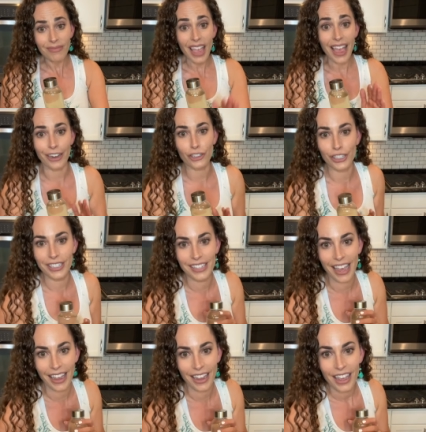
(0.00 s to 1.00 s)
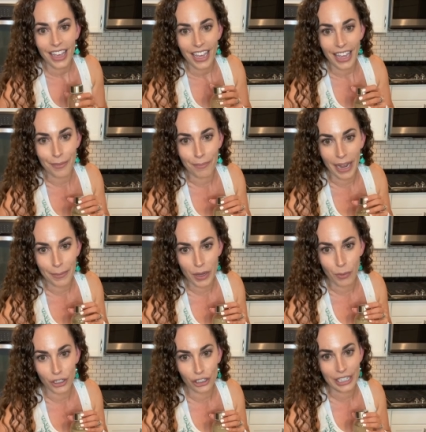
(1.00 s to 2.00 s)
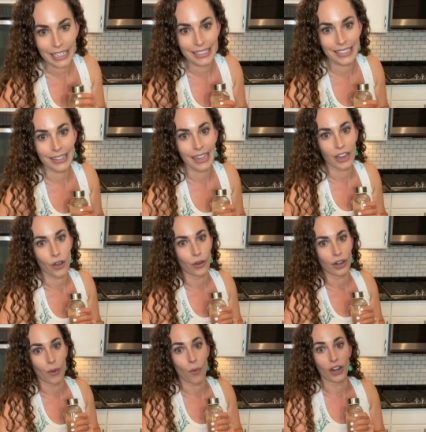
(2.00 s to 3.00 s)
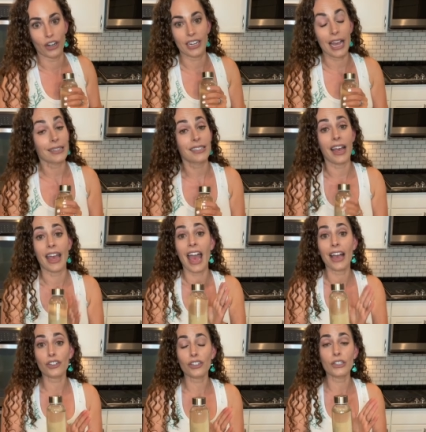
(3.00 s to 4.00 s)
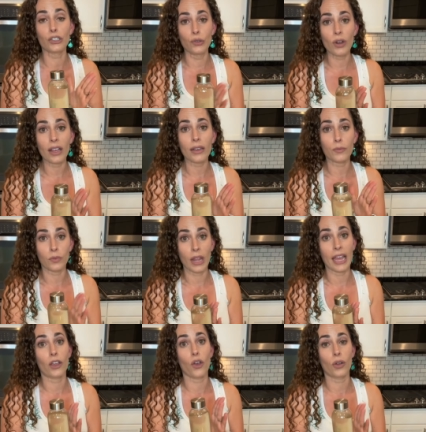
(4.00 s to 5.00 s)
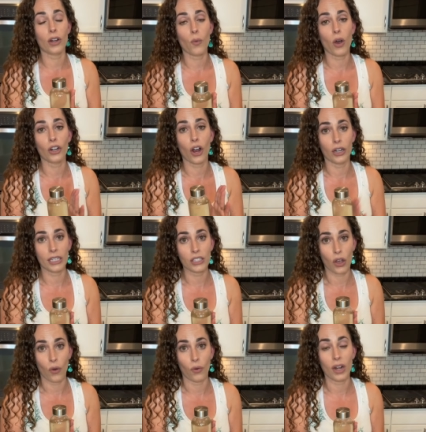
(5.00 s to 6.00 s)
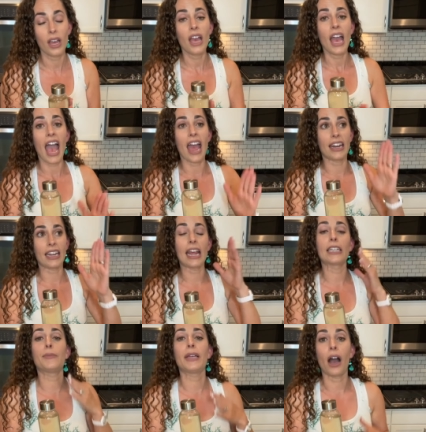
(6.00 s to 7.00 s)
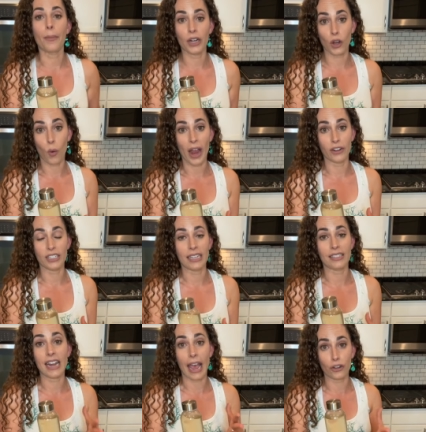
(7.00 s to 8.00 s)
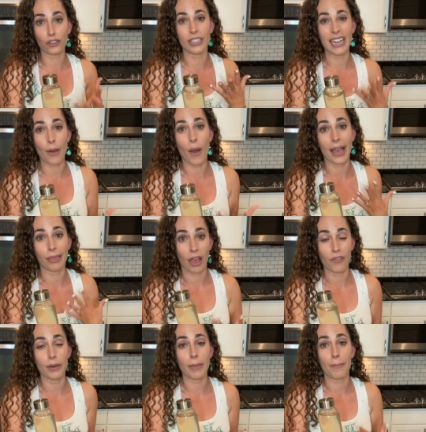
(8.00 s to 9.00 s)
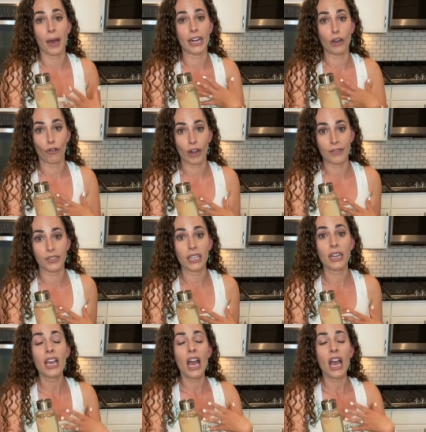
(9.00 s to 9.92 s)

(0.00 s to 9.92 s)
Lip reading: Ashley's saying it might be what she needs to like coconut water. Yes, I actually do not like coconut water on its own, and it has become an acquired taste, and actually now I love it. My body craves it.